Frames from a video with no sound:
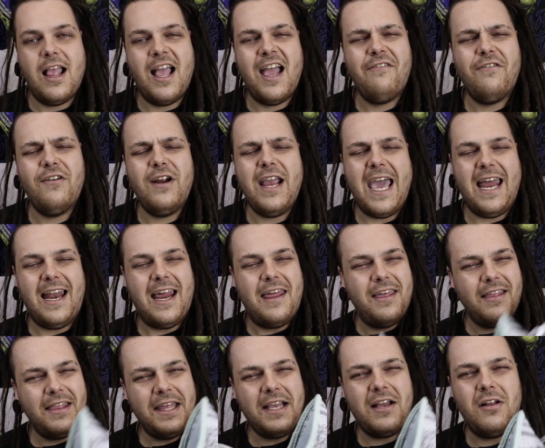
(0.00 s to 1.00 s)
I forget, I
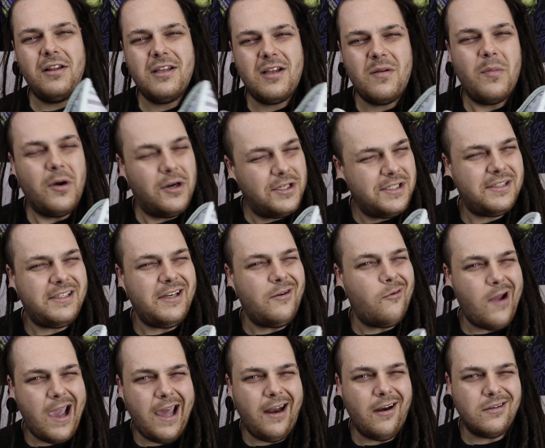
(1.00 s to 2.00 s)
think they call it emergency
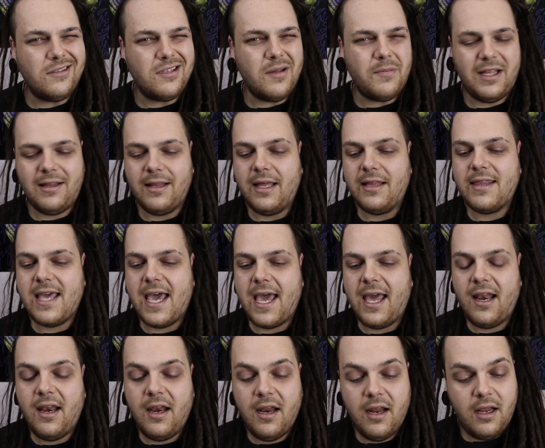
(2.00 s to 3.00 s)
red or something like
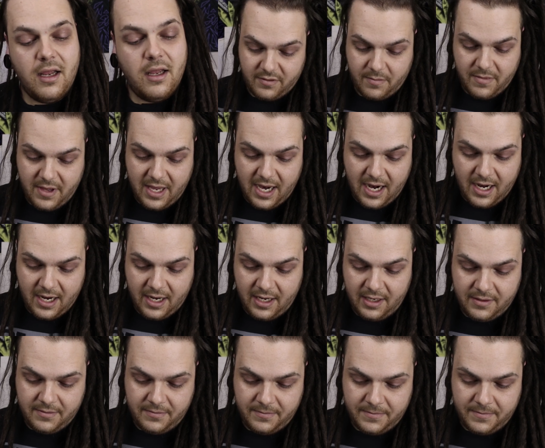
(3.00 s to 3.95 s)
that. From there,